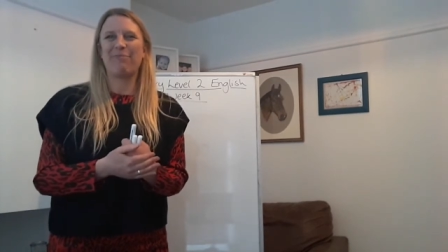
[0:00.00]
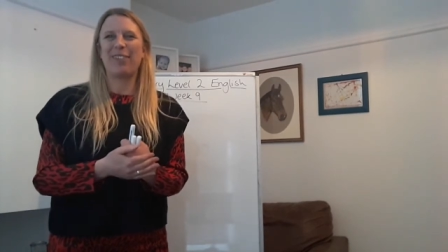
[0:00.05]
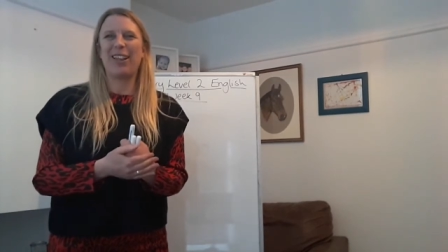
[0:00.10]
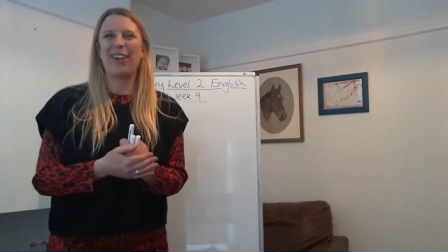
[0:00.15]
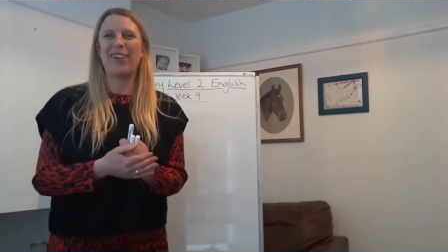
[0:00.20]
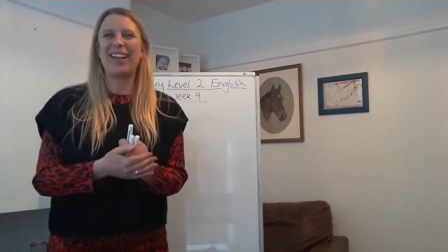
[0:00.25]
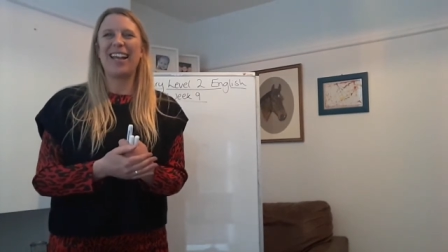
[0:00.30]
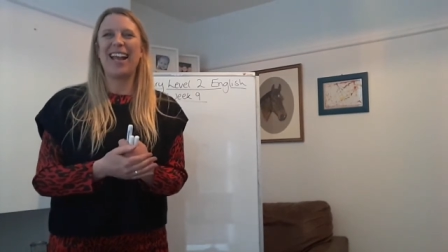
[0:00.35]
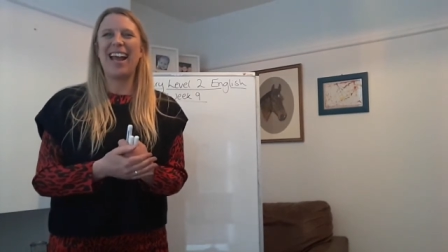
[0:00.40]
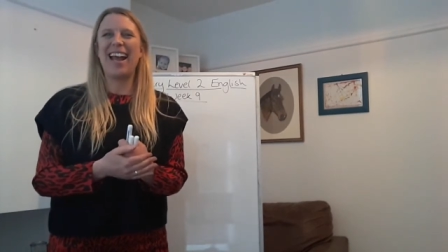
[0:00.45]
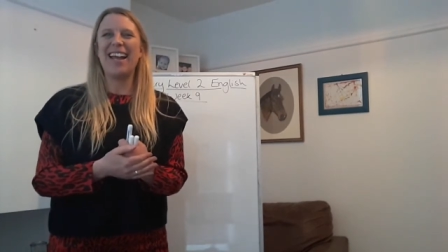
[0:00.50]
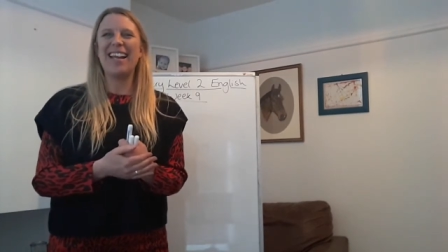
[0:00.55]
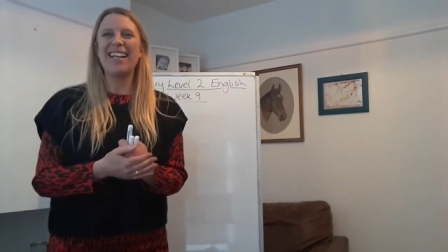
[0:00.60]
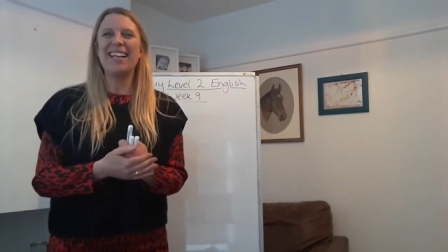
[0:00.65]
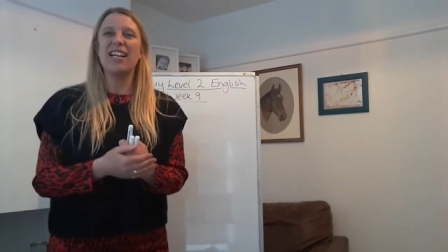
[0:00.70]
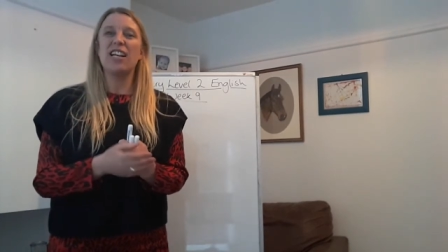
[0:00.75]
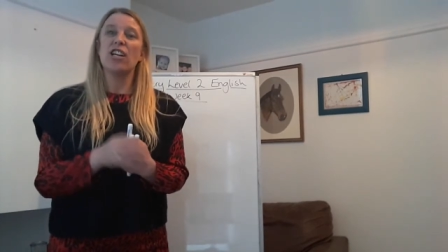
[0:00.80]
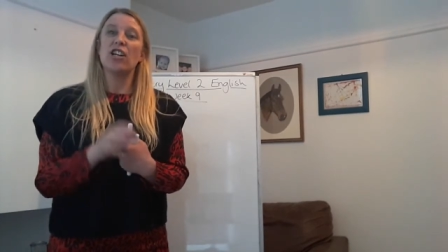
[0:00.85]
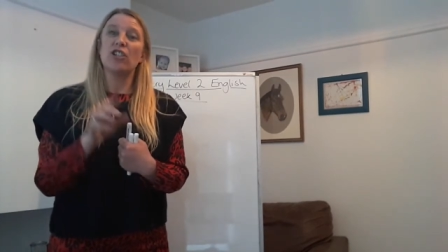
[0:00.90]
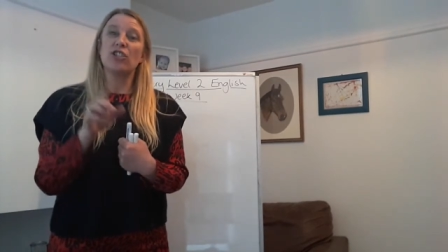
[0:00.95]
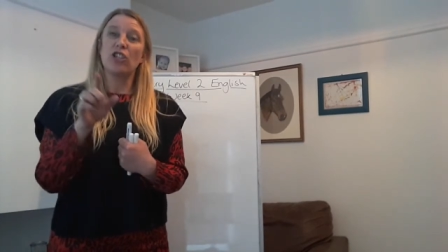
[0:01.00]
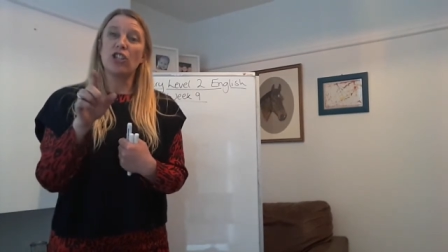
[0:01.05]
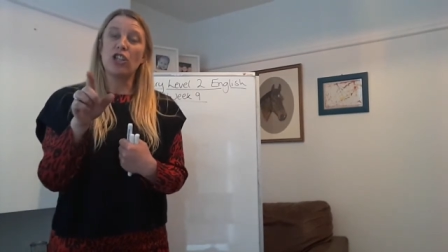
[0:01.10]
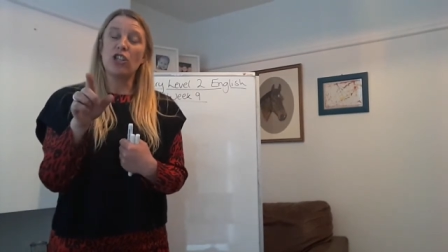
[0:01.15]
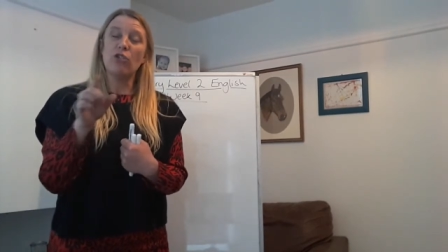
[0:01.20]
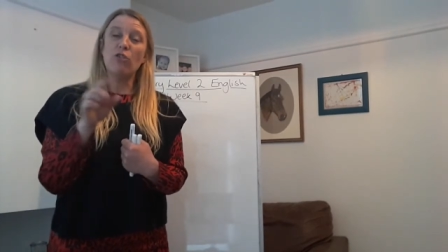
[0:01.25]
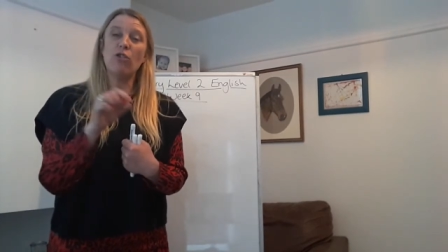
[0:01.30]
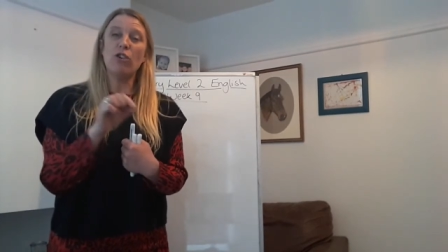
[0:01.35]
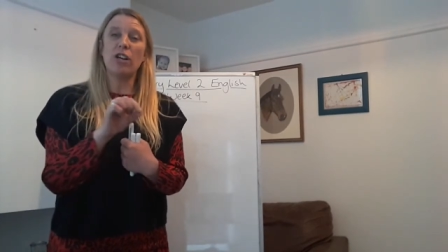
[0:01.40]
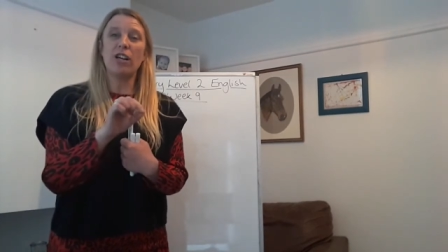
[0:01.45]
Okay, so
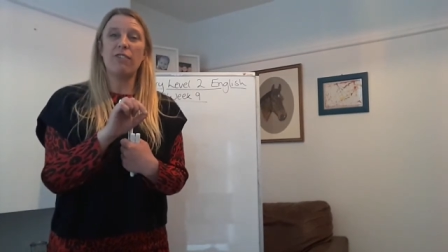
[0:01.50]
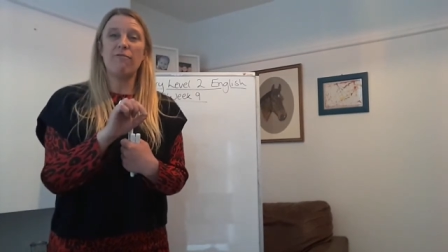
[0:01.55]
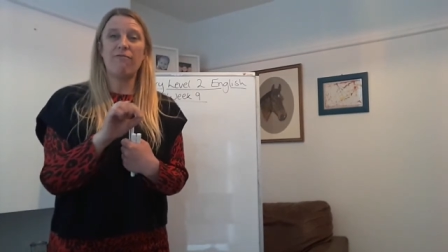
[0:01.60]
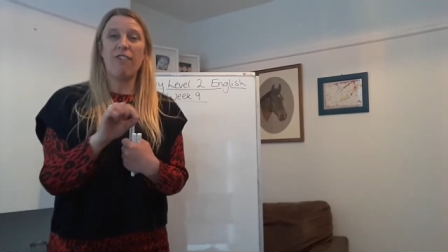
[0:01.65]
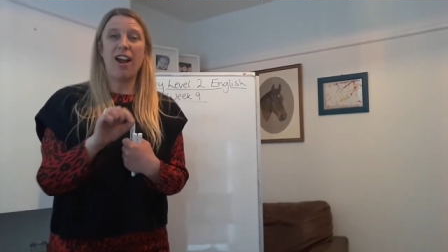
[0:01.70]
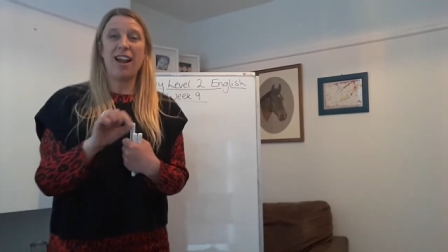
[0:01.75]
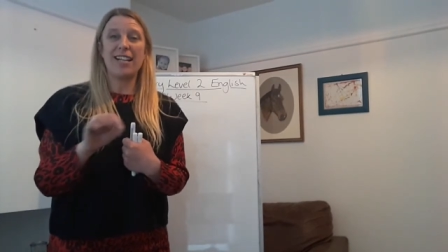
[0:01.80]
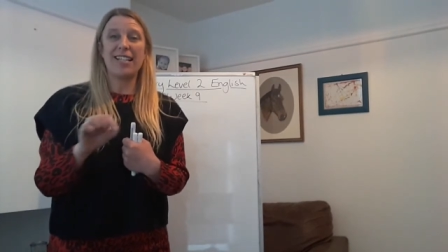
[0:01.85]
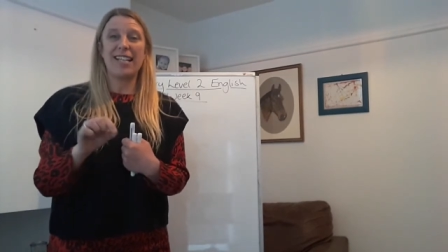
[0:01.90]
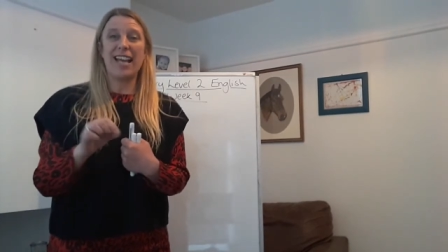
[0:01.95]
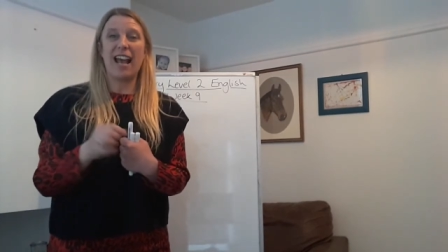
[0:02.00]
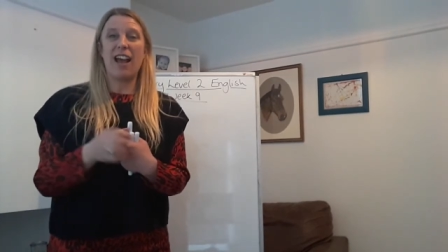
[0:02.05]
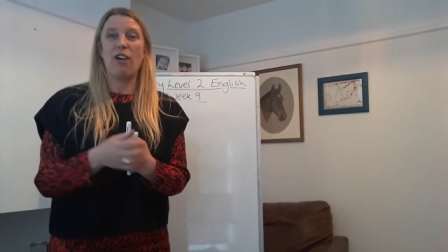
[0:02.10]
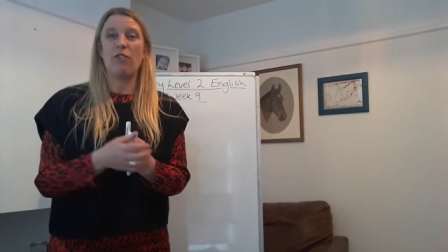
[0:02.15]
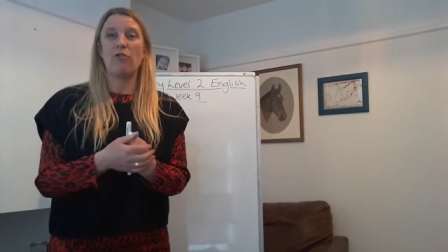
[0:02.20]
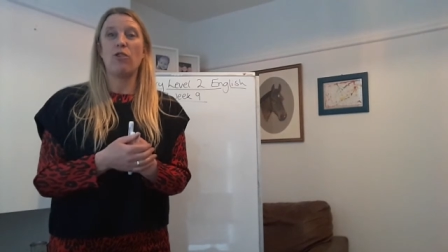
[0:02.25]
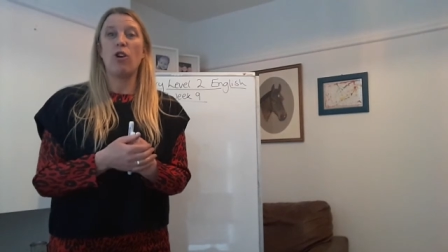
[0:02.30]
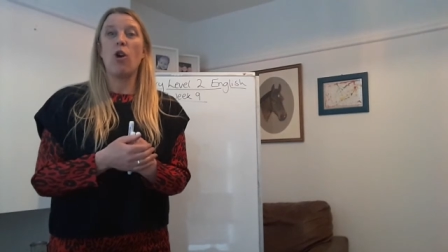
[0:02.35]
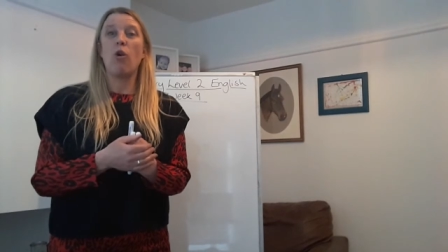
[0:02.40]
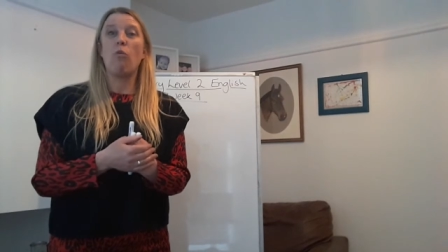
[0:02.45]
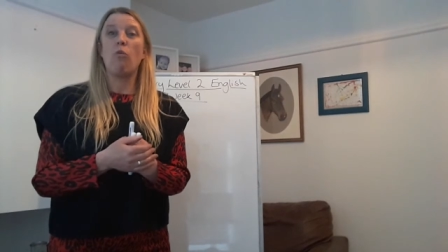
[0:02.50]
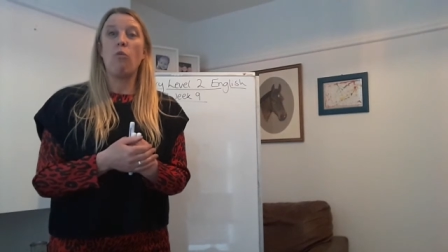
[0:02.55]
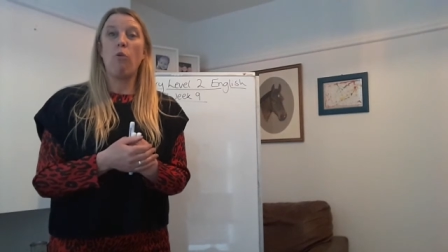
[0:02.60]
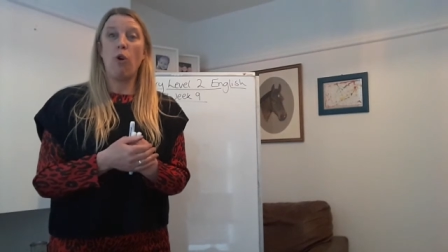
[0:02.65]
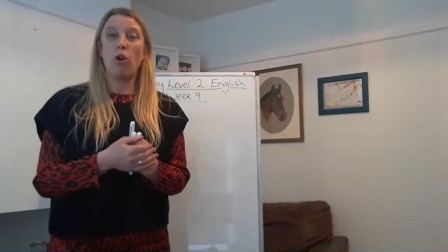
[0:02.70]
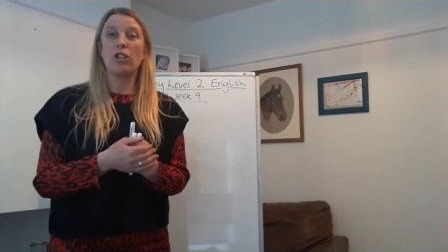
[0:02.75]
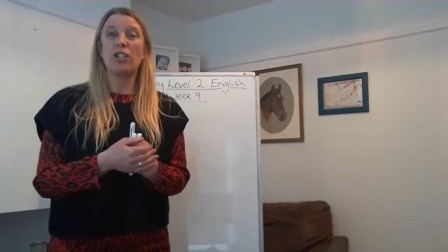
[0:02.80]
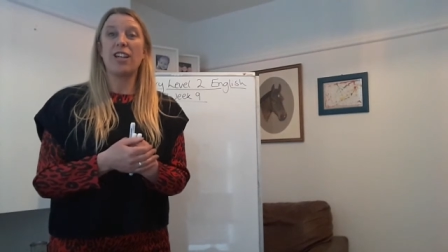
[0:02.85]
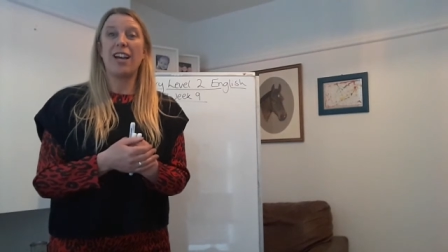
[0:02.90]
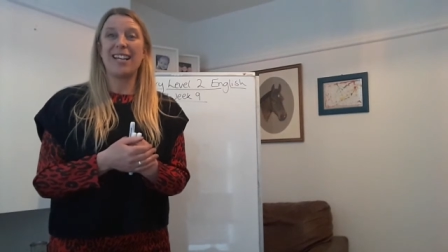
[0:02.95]
you're going to write down
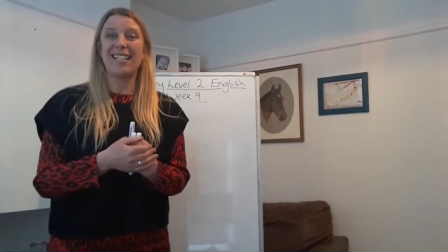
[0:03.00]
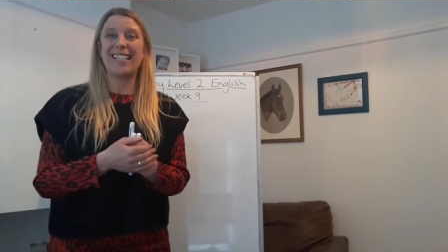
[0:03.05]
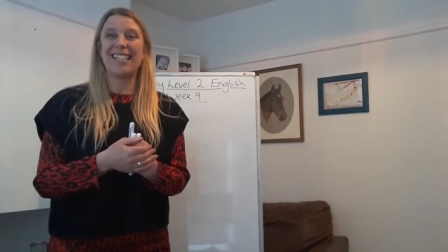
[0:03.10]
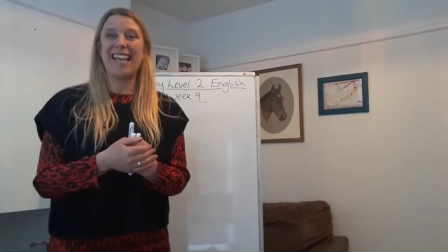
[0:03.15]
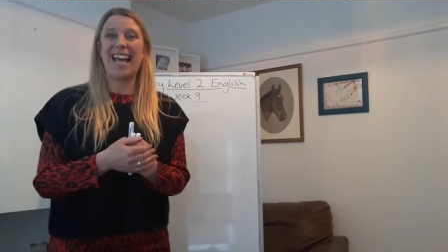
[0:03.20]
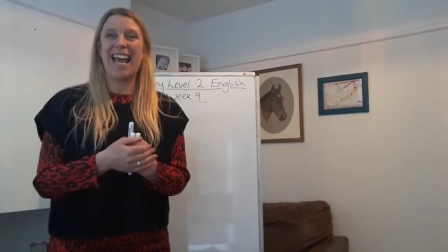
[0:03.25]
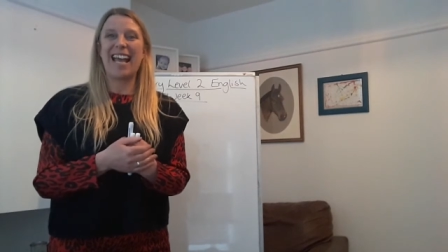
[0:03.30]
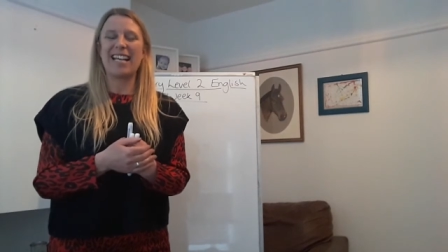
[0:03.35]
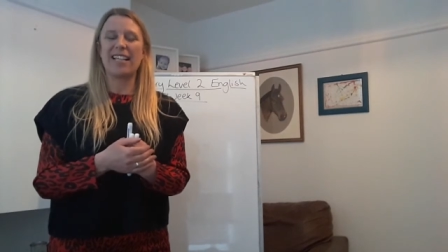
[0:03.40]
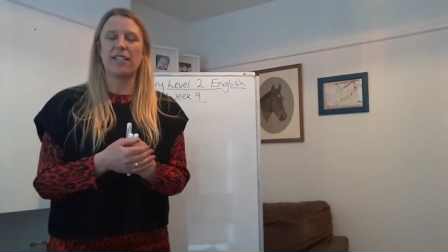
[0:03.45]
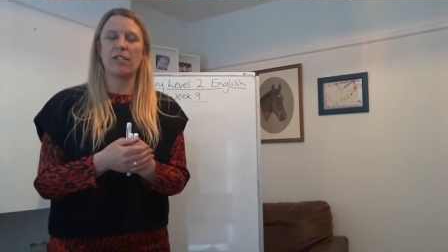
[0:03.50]
what I say.